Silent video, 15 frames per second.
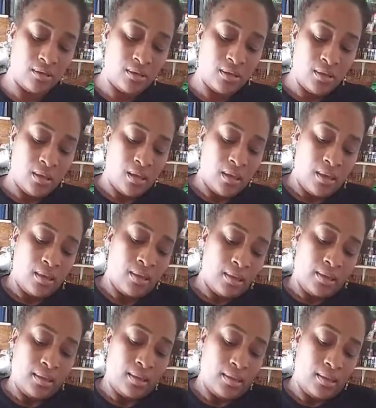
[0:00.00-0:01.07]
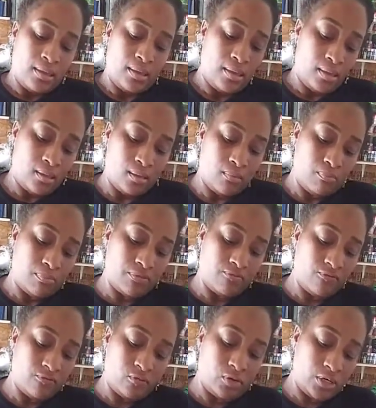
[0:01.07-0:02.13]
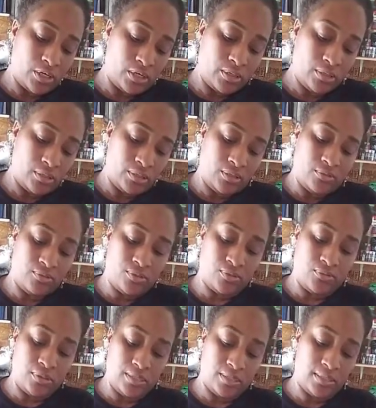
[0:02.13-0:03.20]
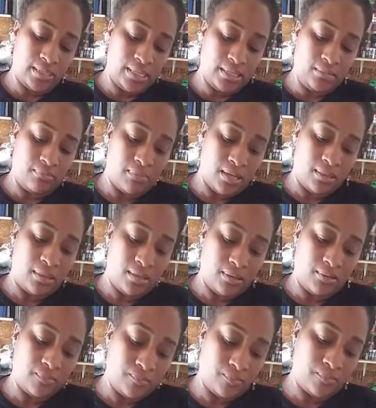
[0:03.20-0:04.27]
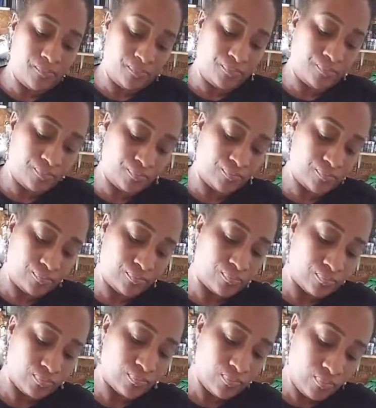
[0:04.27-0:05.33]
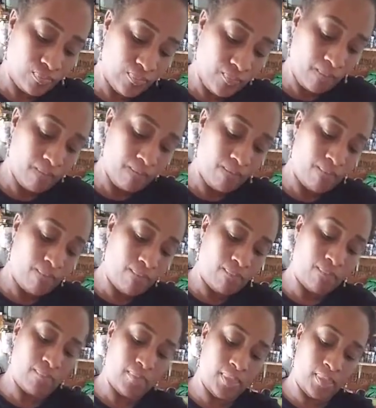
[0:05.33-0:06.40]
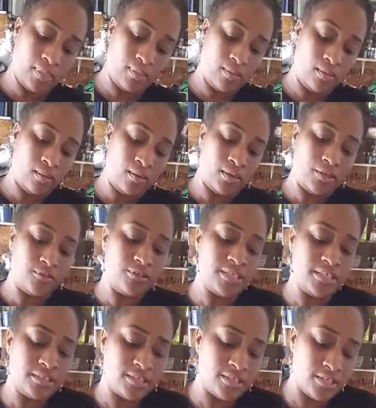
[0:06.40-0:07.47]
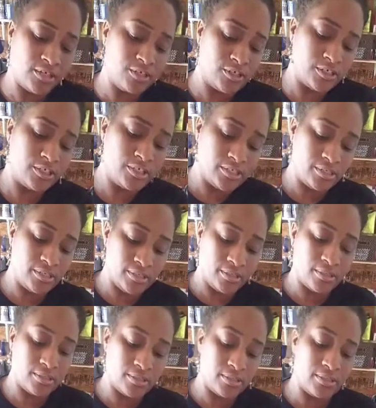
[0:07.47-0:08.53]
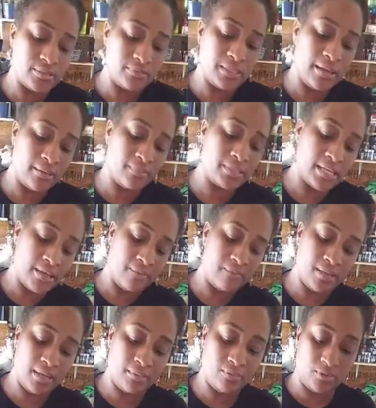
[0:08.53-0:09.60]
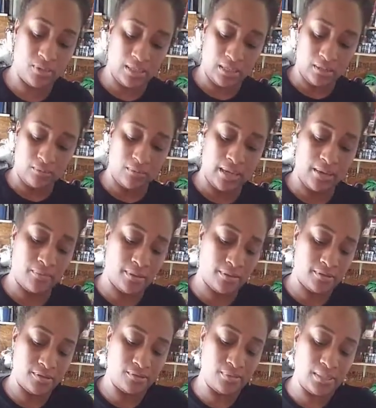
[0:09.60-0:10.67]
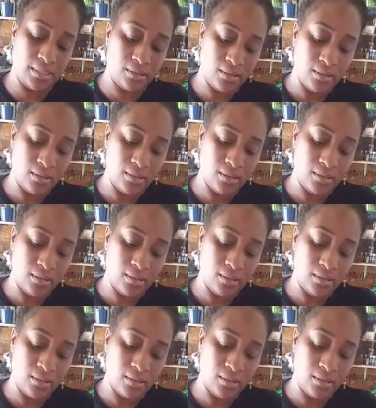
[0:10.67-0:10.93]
So before you sand using the hanging method, you're going to have a minimum of 2 layers, preferably 3, depending on how much of the glitter you can fill